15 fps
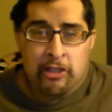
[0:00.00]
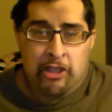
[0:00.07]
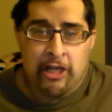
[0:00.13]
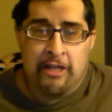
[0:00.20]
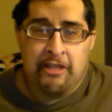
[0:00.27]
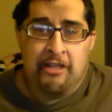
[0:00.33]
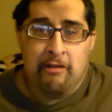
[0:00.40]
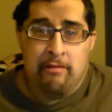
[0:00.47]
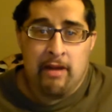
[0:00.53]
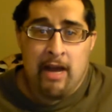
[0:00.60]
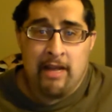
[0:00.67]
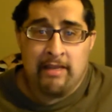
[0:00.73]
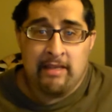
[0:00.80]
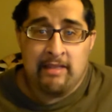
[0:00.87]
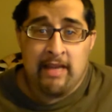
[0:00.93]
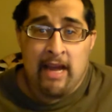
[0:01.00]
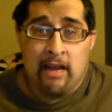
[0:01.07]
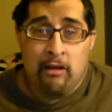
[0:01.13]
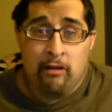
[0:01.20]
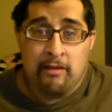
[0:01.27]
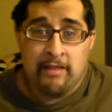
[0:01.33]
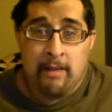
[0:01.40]
shit you not, this guy
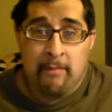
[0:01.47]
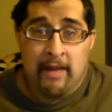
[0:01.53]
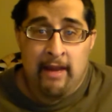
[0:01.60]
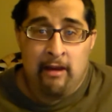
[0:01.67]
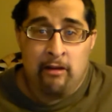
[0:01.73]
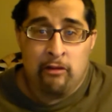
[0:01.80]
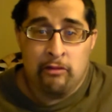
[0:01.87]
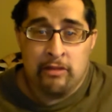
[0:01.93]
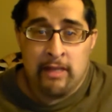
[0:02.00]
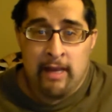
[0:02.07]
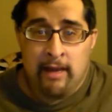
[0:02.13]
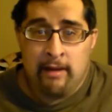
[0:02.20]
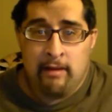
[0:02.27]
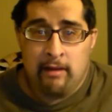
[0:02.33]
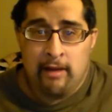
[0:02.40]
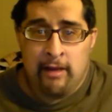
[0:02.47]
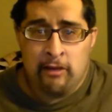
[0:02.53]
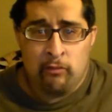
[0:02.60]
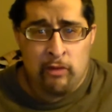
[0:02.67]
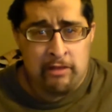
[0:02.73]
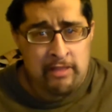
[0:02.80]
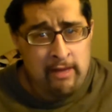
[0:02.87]
looks at me and goes like, eh,
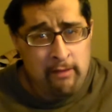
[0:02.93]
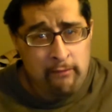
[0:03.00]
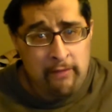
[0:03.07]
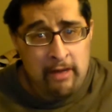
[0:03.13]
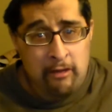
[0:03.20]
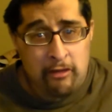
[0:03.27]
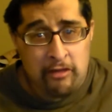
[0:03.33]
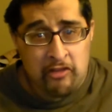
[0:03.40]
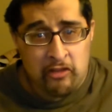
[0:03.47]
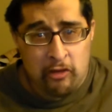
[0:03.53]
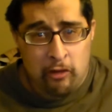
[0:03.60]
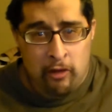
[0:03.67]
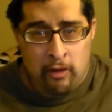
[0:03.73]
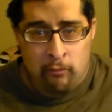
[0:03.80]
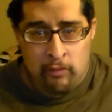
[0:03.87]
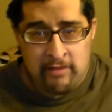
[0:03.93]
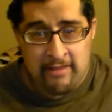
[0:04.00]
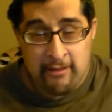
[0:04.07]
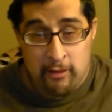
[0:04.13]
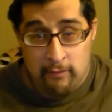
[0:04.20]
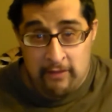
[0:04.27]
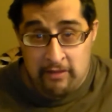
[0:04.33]
was everything good, sir? Was the
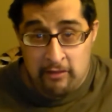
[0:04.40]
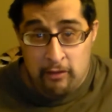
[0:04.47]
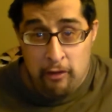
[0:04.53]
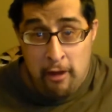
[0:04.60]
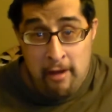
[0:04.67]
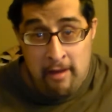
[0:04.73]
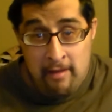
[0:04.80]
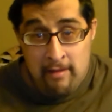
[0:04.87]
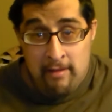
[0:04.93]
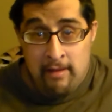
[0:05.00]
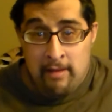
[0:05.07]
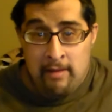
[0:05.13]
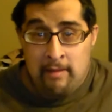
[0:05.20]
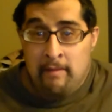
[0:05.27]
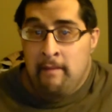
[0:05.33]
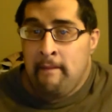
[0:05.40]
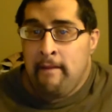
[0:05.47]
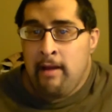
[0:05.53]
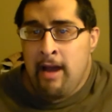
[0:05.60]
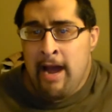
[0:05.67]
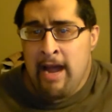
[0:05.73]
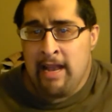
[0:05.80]
service good?
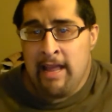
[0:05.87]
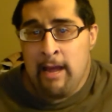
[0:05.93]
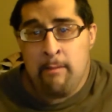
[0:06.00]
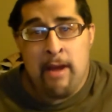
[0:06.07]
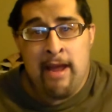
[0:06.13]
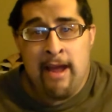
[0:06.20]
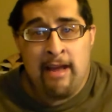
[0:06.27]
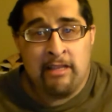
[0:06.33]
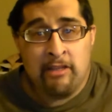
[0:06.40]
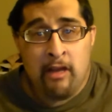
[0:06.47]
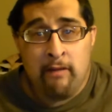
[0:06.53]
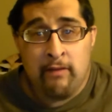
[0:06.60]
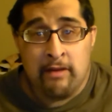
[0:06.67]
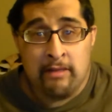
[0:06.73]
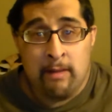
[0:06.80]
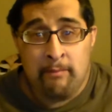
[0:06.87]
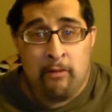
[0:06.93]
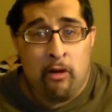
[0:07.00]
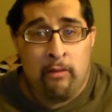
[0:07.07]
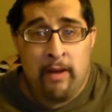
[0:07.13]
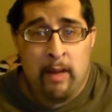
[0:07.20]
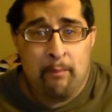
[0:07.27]
I lie my ass off because I'm
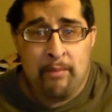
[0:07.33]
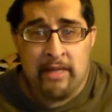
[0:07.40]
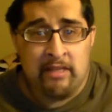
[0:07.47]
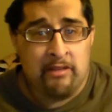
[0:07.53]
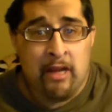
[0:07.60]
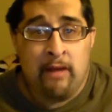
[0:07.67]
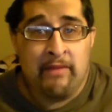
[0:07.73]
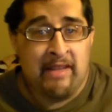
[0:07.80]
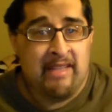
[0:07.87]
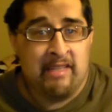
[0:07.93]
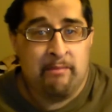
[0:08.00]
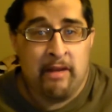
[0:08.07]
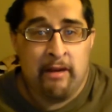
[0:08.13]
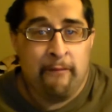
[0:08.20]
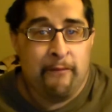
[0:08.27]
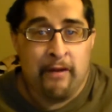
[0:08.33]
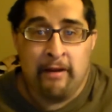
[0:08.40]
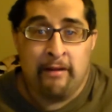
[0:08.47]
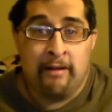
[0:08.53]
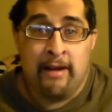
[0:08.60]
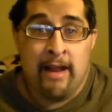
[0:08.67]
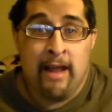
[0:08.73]
already pissed off at this
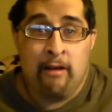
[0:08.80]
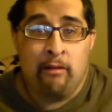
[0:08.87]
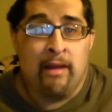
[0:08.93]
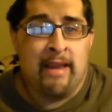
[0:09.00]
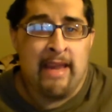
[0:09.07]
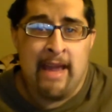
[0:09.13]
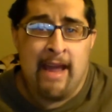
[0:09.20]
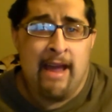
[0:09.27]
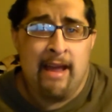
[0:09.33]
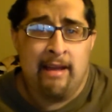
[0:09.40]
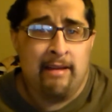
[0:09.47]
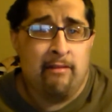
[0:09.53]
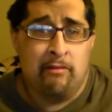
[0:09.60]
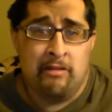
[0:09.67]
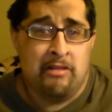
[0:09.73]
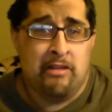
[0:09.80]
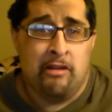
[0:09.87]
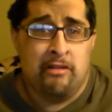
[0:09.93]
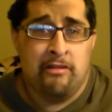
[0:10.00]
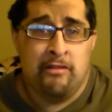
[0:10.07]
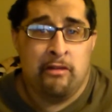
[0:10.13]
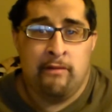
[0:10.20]
motherfucker. And I go like, yeah, it was
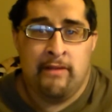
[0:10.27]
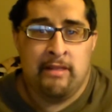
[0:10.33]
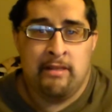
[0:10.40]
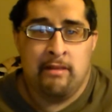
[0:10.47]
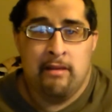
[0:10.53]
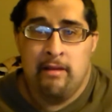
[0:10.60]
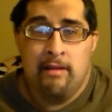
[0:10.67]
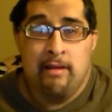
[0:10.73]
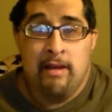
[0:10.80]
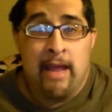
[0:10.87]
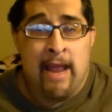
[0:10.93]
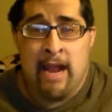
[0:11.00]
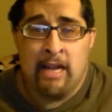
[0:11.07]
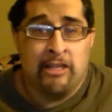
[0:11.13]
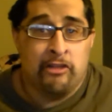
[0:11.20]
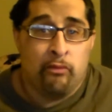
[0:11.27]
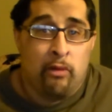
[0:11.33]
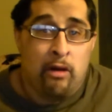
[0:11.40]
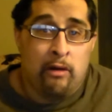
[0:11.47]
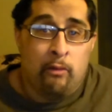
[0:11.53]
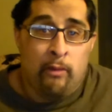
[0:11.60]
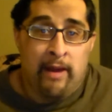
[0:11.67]
good service. And I just
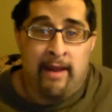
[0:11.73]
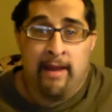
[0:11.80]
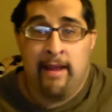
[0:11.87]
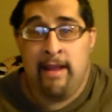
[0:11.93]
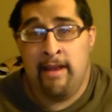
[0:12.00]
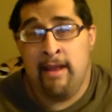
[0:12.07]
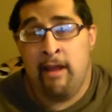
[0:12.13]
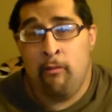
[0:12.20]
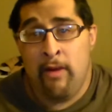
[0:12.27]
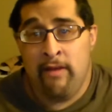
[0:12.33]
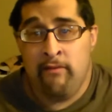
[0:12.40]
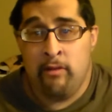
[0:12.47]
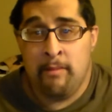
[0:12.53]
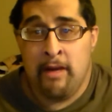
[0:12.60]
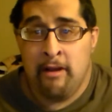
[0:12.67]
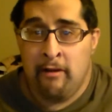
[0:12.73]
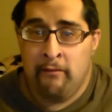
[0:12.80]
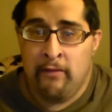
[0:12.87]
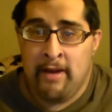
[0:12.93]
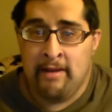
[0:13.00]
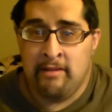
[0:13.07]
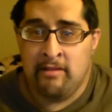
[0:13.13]
walk away and I wait for my other
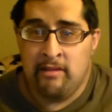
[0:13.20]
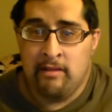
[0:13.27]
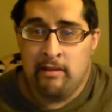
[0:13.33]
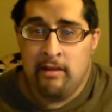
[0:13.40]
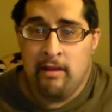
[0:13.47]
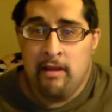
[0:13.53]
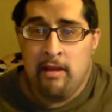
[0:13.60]
friends